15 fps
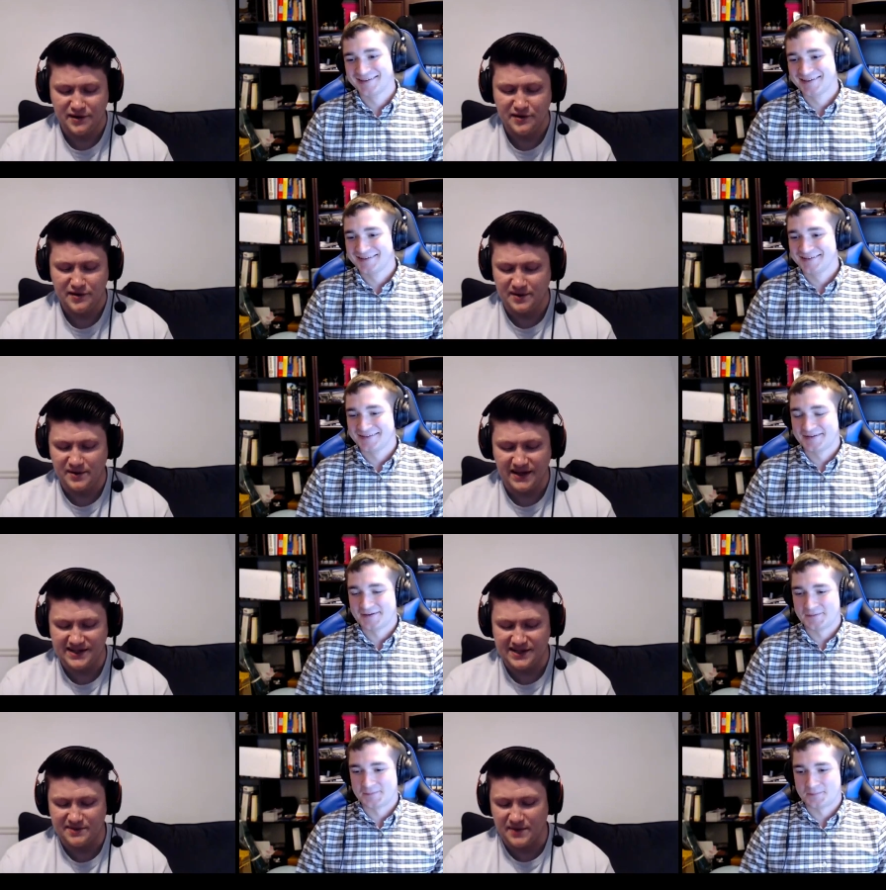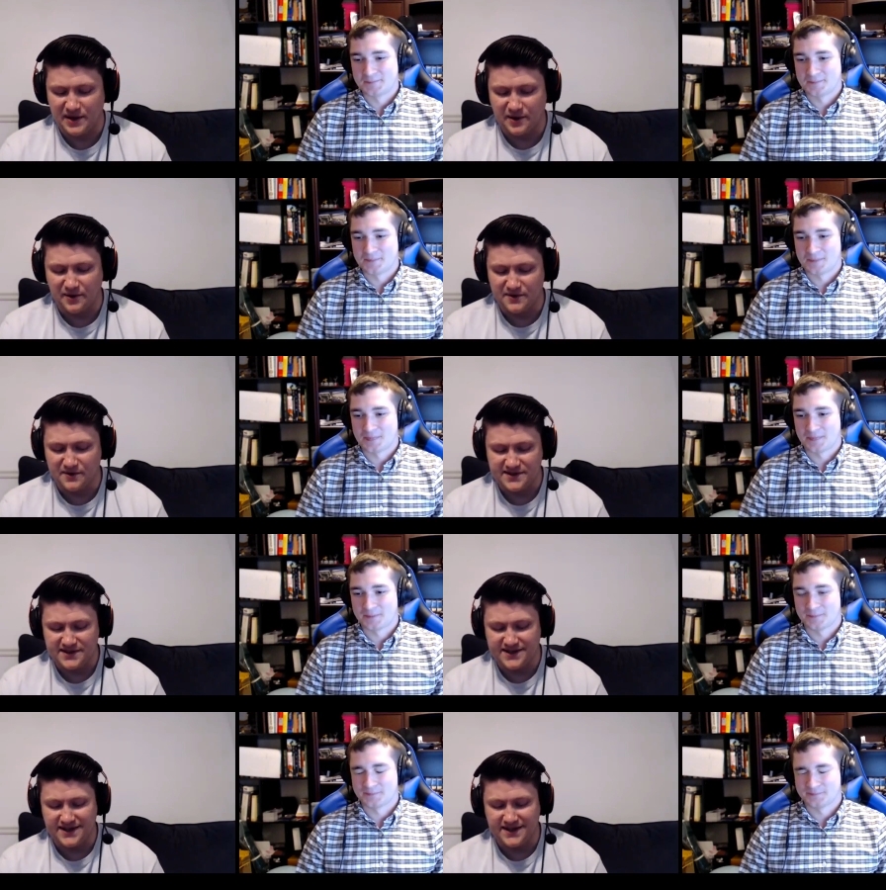Speaker 1: usually that's just my goal.
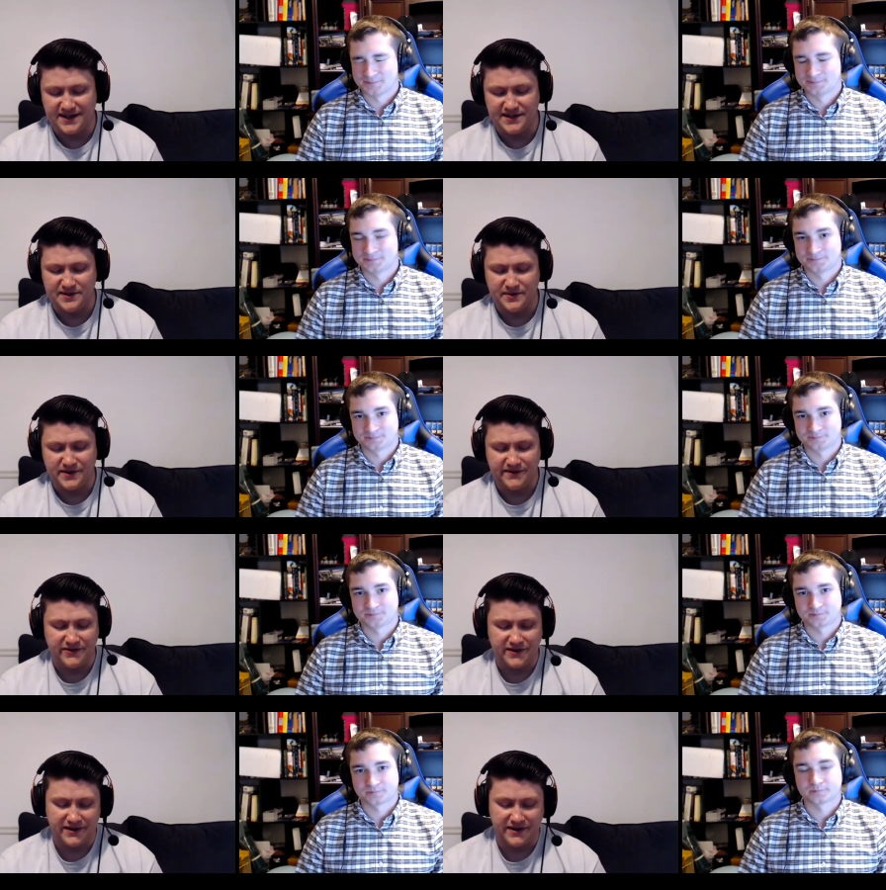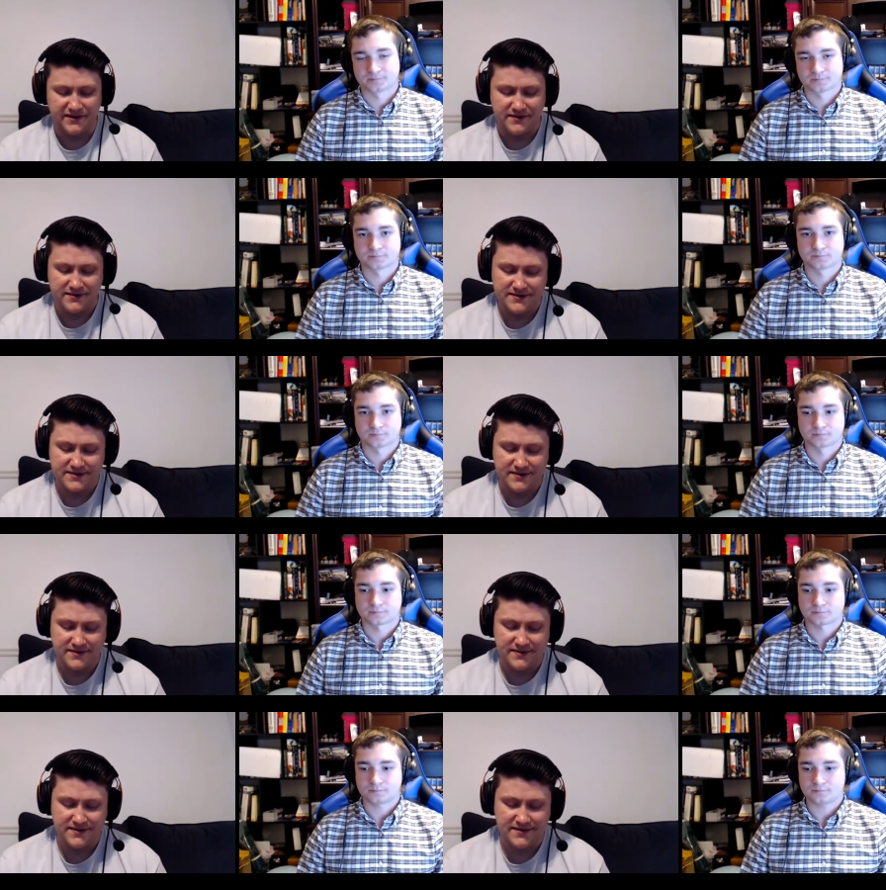is just a day two wherever I go.
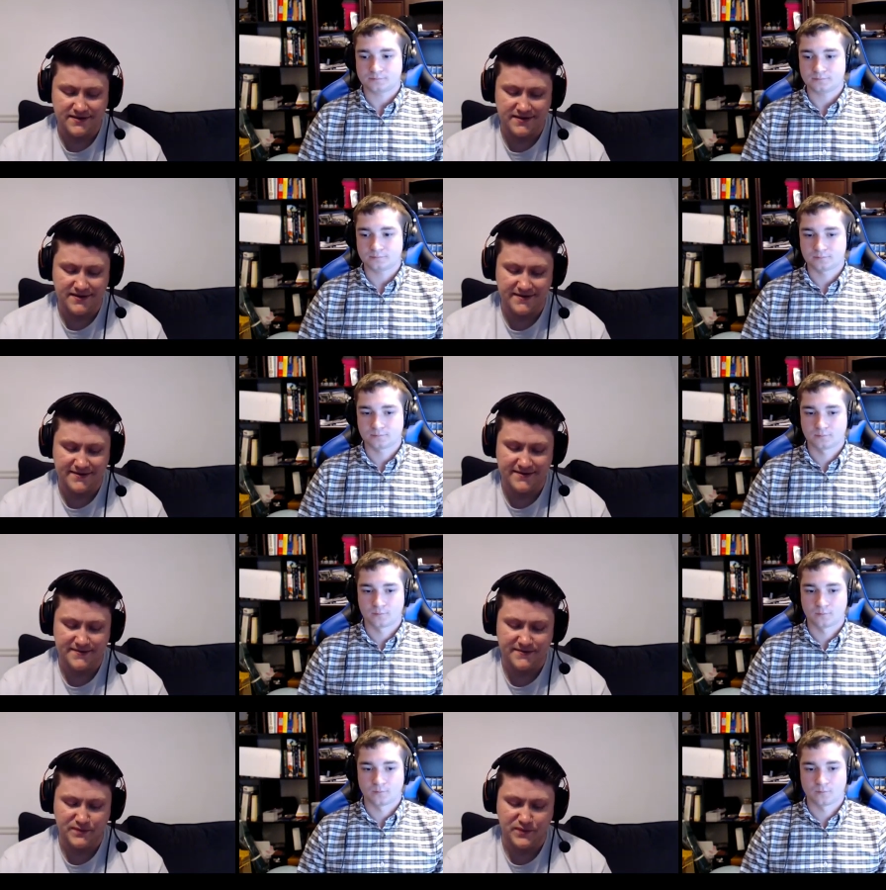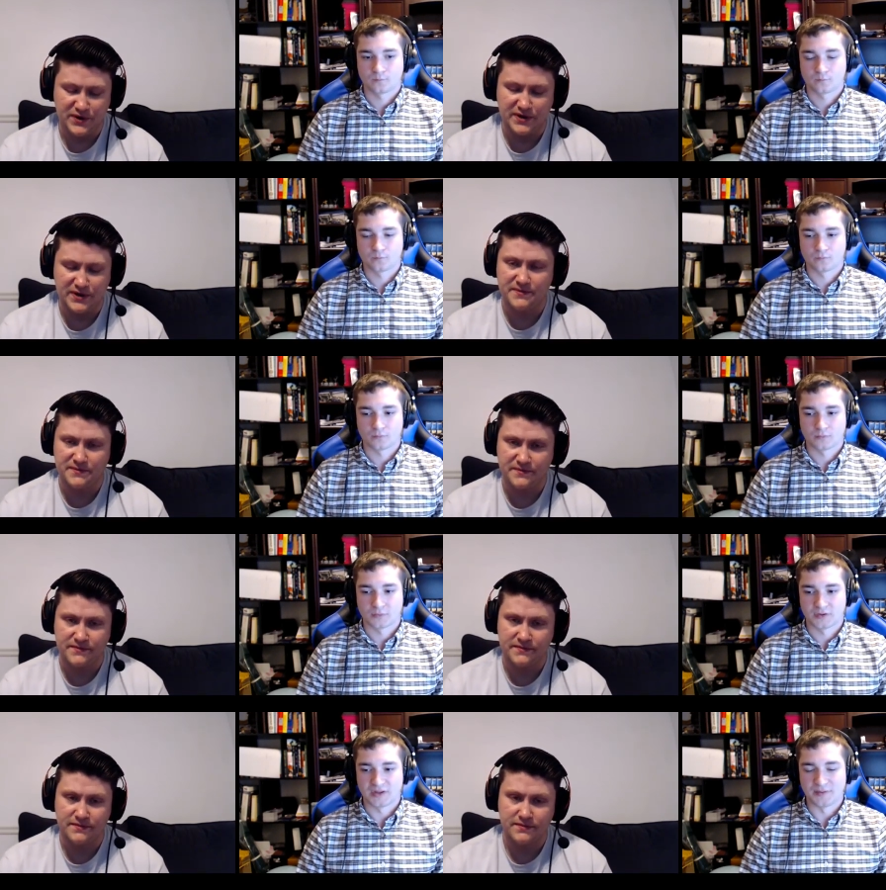So
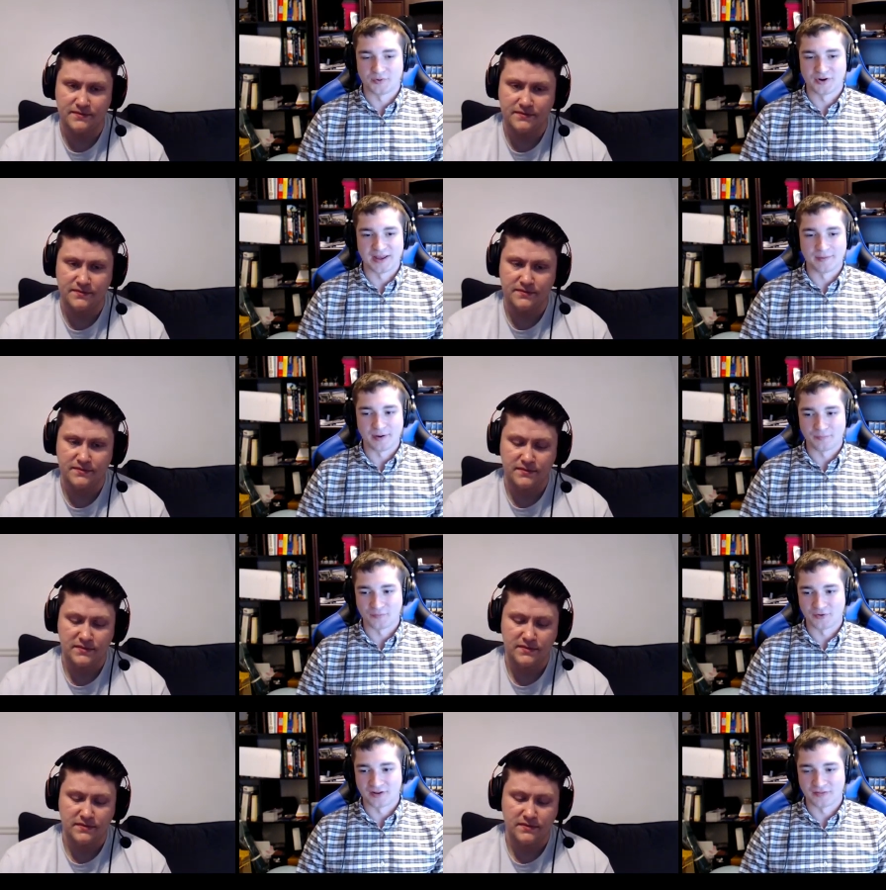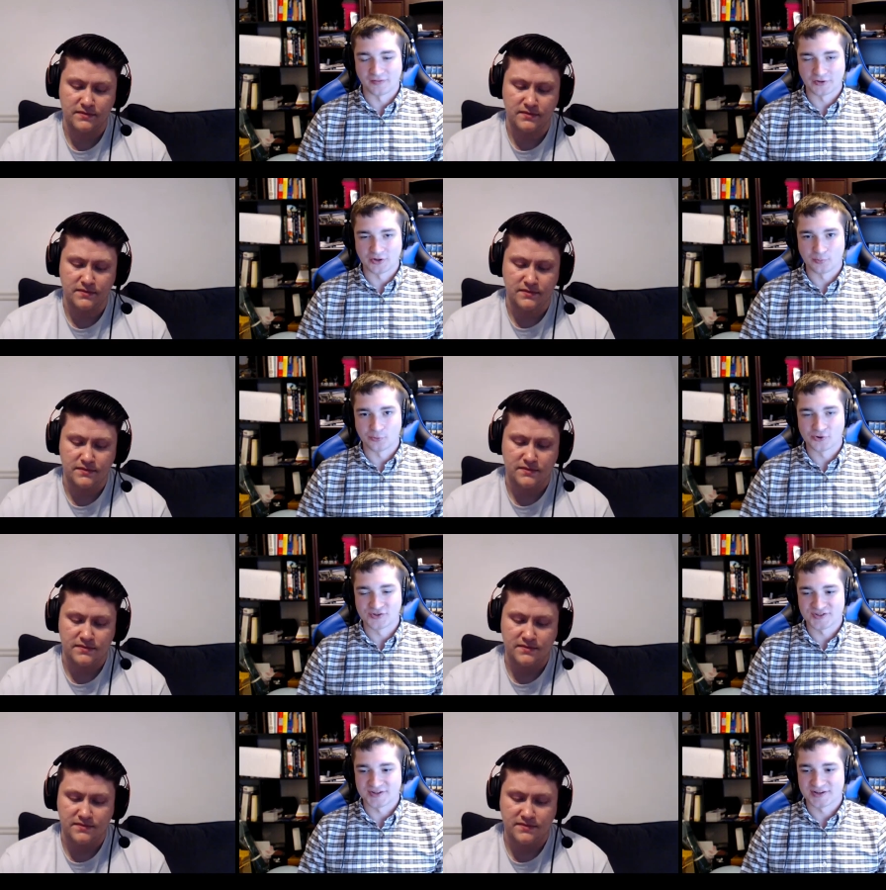
Speaker 2: keep your name up there on the
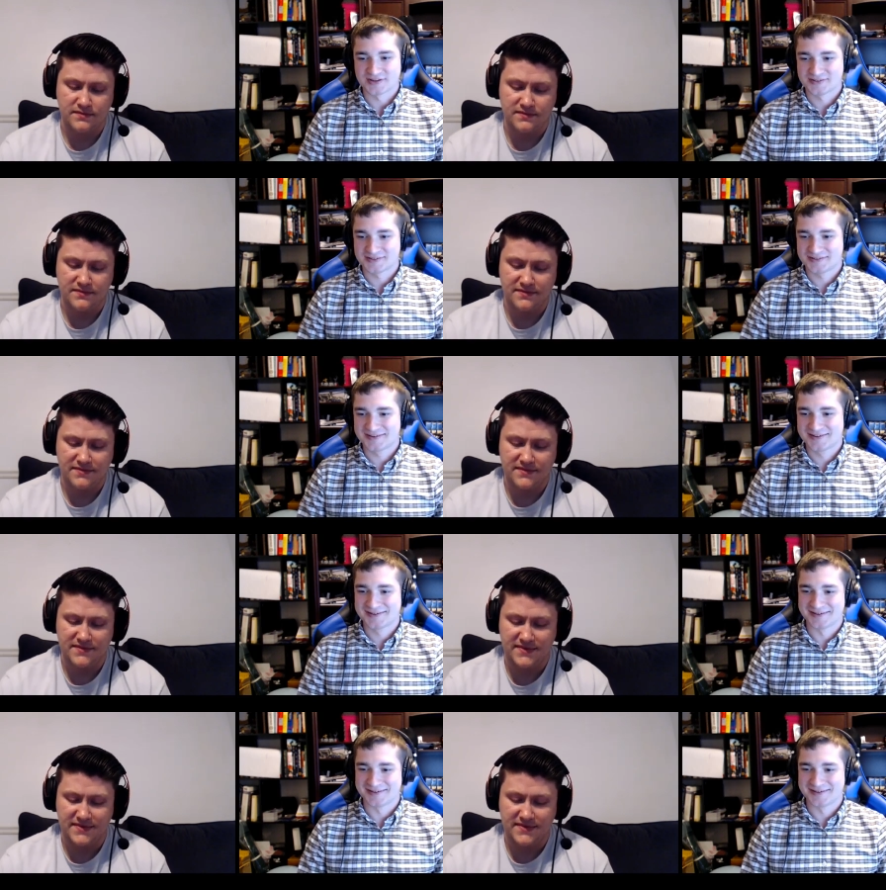leaderboards. Yeah,